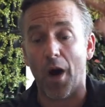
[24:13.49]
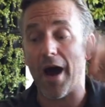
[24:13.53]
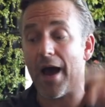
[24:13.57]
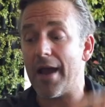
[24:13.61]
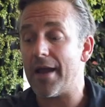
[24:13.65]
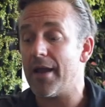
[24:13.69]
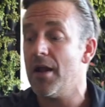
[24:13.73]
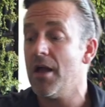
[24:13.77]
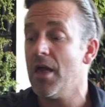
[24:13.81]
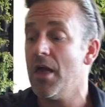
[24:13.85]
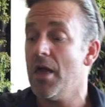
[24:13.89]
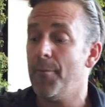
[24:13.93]

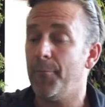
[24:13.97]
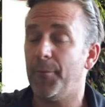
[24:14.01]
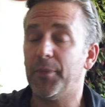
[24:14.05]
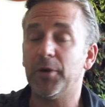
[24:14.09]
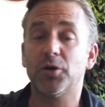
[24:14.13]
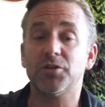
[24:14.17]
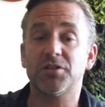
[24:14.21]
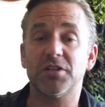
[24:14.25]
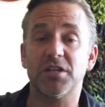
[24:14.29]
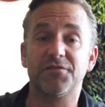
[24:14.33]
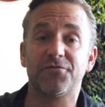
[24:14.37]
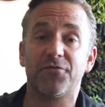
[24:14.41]
Why?
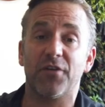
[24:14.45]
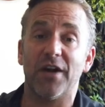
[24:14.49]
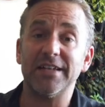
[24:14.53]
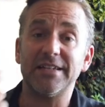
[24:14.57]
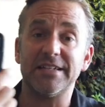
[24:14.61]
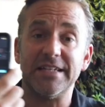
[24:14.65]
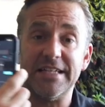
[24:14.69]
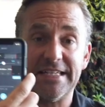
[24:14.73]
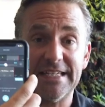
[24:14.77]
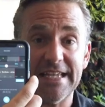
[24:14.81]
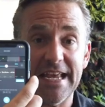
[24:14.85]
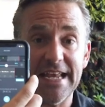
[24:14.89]
Because it's
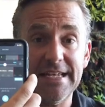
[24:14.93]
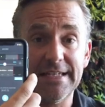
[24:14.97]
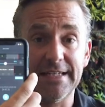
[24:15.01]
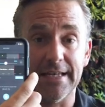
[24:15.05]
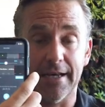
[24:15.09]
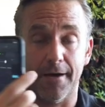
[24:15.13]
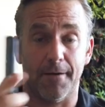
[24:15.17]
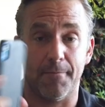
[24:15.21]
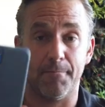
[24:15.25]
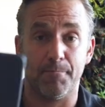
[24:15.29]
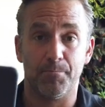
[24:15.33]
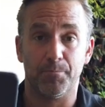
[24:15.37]
front and
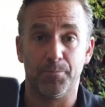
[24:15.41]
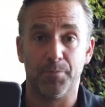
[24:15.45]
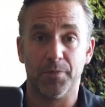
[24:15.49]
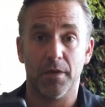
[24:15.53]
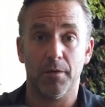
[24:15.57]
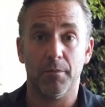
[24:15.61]
center.